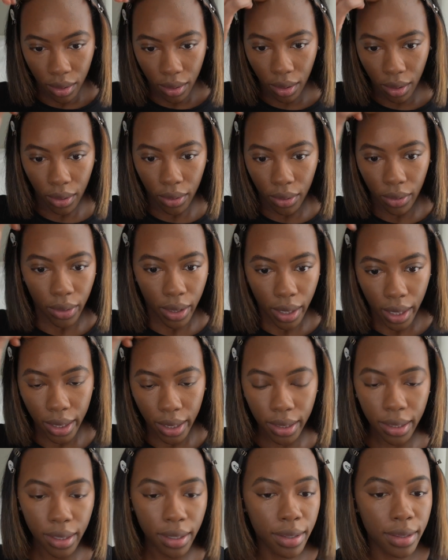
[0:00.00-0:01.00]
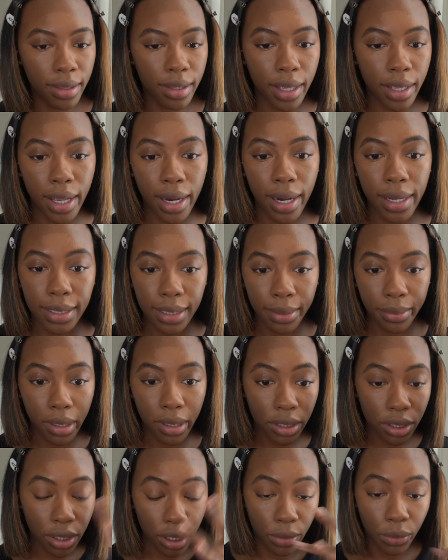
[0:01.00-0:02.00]
Alright, and then as I
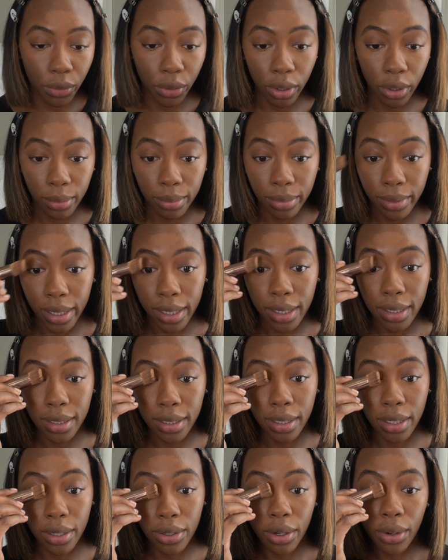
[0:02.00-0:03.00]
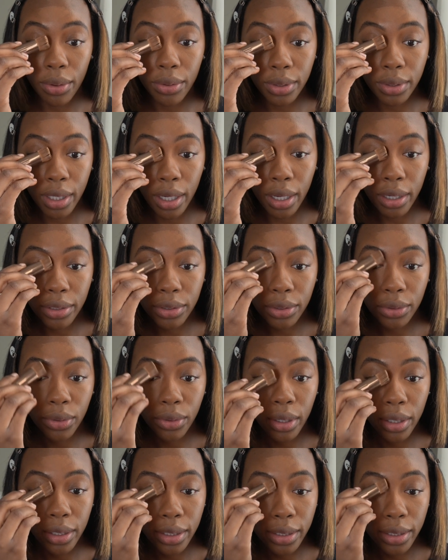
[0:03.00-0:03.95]
mentioned, we're gonna blend the nose contour,